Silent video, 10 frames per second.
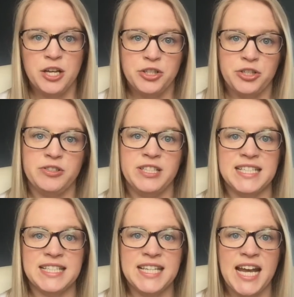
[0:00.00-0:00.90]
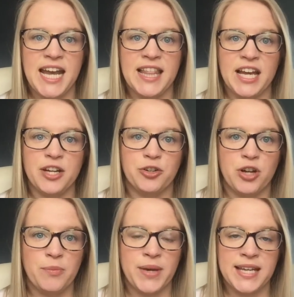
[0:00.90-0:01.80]
So you need to say that you're
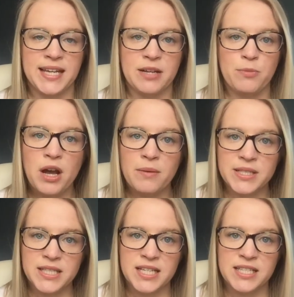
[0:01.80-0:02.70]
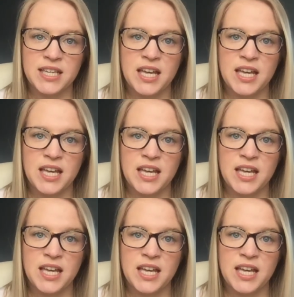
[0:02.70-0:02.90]
not making any promises